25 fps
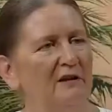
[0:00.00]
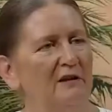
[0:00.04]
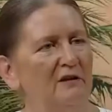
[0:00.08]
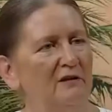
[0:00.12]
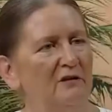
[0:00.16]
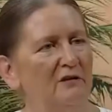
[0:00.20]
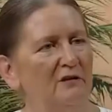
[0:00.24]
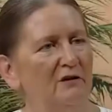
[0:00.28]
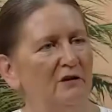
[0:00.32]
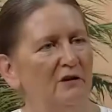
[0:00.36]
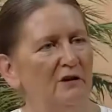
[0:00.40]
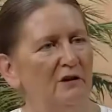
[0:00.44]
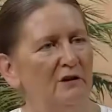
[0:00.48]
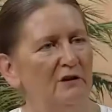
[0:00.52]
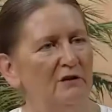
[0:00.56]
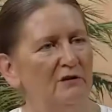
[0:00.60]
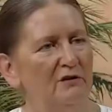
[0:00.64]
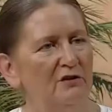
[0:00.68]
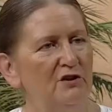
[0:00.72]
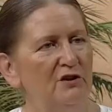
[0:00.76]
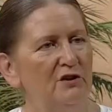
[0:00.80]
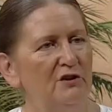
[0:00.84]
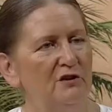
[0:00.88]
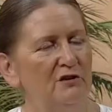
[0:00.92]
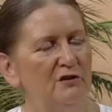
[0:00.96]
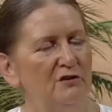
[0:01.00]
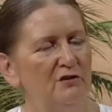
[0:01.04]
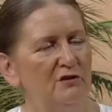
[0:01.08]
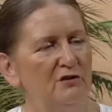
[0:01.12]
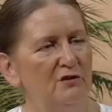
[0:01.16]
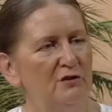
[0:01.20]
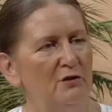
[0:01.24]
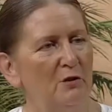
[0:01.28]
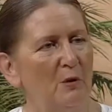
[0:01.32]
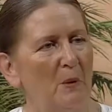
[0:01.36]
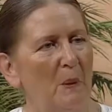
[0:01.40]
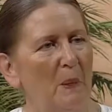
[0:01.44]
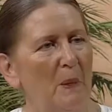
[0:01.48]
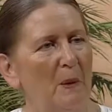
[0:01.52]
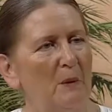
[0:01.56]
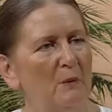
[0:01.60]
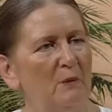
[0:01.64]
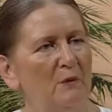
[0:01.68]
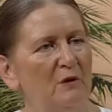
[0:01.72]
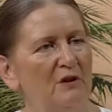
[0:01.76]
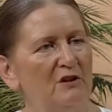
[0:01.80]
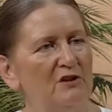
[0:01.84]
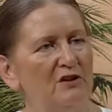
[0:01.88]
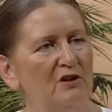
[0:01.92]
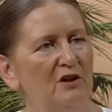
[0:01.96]
at conclusions
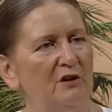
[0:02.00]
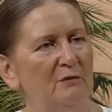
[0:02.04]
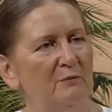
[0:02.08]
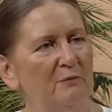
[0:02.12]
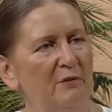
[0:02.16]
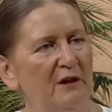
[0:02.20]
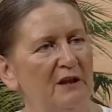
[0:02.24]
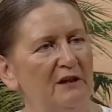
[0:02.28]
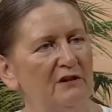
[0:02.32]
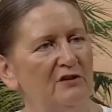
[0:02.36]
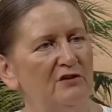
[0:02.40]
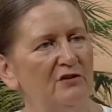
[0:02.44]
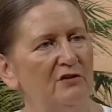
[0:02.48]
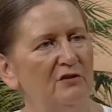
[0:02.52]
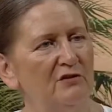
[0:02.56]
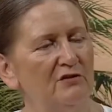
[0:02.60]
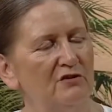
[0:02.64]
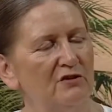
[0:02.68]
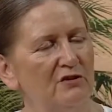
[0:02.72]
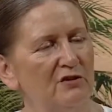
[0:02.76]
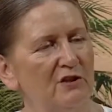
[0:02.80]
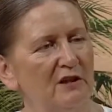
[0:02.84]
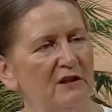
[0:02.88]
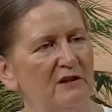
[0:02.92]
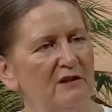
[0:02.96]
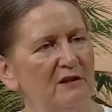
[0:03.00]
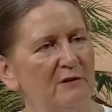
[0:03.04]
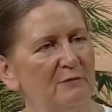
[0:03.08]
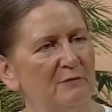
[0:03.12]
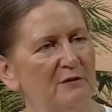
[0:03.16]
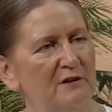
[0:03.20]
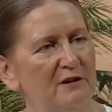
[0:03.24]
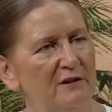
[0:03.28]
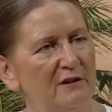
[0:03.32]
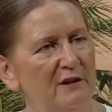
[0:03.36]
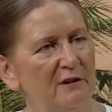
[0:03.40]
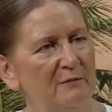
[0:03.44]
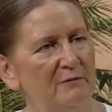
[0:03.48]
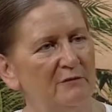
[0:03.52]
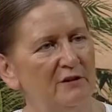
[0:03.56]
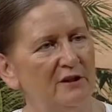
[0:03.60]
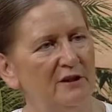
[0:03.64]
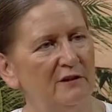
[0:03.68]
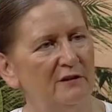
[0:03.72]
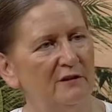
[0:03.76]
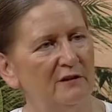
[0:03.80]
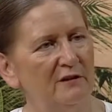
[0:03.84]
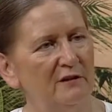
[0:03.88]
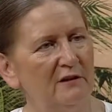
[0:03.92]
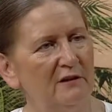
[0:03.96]
which are based on sense
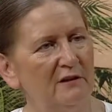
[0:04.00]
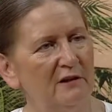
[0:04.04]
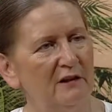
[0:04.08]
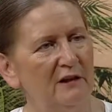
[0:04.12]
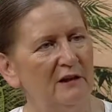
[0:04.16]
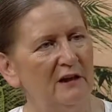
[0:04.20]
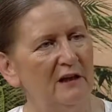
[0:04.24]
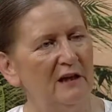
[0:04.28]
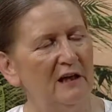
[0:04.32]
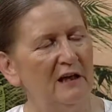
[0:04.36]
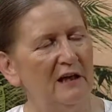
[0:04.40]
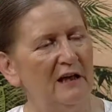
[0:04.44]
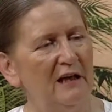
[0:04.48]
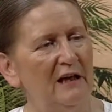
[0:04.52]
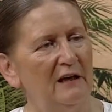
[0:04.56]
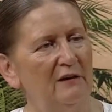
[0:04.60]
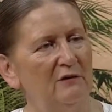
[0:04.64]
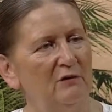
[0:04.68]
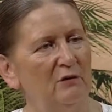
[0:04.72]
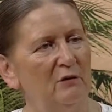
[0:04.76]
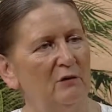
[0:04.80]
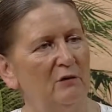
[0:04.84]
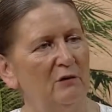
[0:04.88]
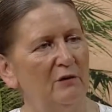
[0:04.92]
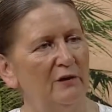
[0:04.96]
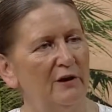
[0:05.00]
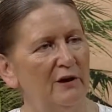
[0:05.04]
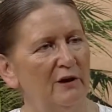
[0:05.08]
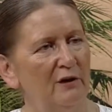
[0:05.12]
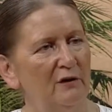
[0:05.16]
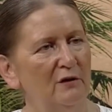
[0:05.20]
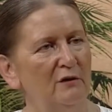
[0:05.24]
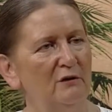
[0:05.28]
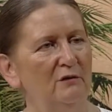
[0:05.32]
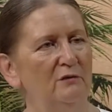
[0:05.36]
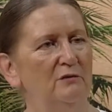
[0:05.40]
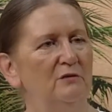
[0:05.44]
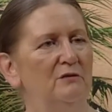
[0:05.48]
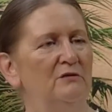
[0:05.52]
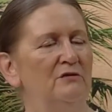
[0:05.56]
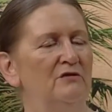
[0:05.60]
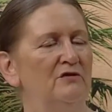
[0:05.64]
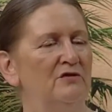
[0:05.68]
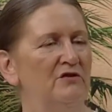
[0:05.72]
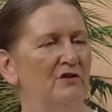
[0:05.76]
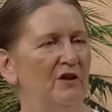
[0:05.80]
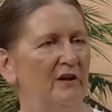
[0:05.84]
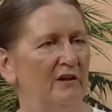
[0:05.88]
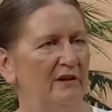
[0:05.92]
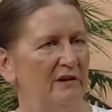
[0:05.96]
perception. And although
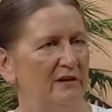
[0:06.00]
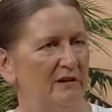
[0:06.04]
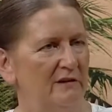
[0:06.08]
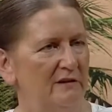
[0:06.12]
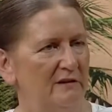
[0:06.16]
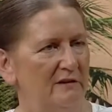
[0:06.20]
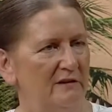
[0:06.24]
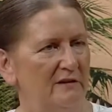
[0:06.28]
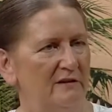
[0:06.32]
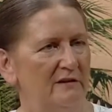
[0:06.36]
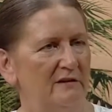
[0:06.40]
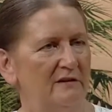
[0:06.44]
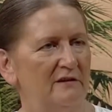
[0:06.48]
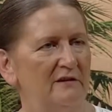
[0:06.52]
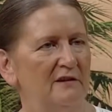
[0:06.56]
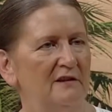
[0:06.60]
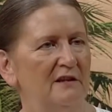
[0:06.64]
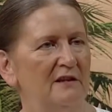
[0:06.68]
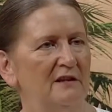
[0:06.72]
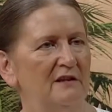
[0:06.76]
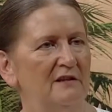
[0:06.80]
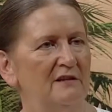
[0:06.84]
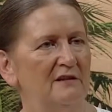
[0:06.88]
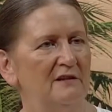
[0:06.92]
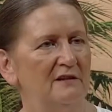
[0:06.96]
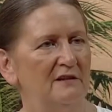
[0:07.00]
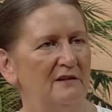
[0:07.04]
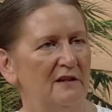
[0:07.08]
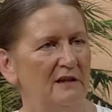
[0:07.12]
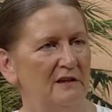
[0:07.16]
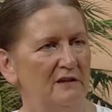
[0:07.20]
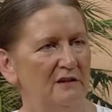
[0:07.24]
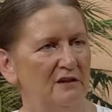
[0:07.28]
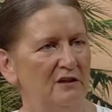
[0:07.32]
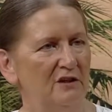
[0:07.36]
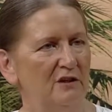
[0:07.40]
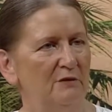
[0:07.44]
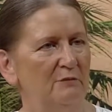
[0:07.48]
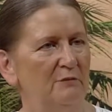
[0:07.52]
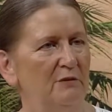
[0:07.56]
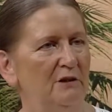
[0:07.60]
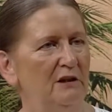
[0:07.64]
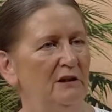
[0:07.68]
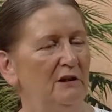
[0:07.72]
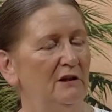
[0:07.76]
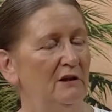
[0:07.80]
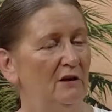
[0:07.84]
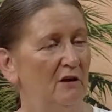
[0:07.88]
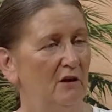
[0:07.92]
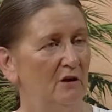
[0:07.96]
science is said to
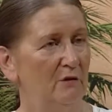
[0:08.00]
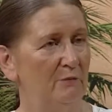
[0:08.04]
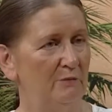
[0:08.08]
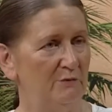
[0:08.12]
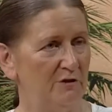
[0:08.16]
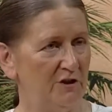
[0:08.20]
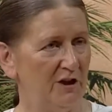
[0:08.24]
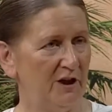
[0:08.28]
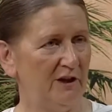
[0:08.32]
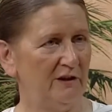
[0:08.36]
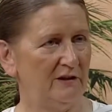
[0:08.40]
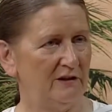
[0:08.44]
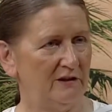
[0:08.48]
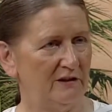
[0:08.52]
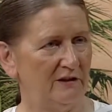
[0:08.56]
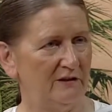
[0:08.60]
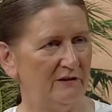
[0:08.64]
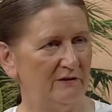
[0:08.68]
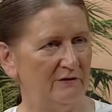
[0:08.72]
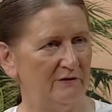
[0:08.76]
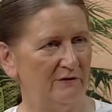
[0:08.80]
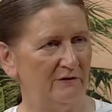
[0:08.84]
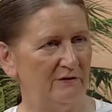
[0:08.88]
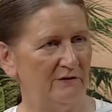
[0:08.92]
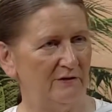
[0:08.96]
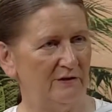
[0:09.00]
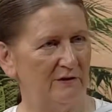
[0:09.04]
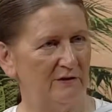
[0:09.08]
be objective,